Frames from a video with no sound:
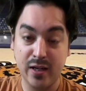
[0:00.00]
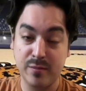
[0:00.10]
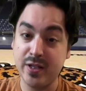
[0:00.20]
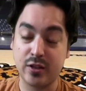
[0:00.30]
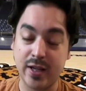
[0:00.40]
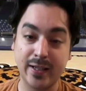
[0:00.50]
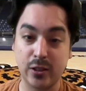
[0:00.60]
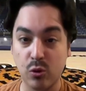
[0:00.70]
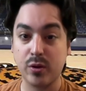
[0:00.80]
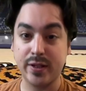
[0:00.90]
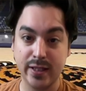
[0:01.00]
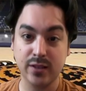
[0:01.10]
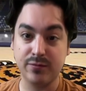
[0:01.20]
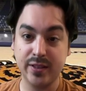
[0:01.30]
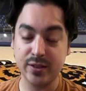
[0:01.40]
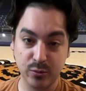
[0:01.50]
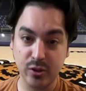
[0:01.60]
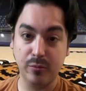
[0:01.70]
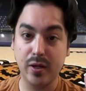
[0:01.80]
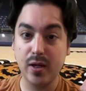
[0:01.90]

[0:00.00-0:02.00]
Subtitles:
I mean, you can't ignore the elephant in the room.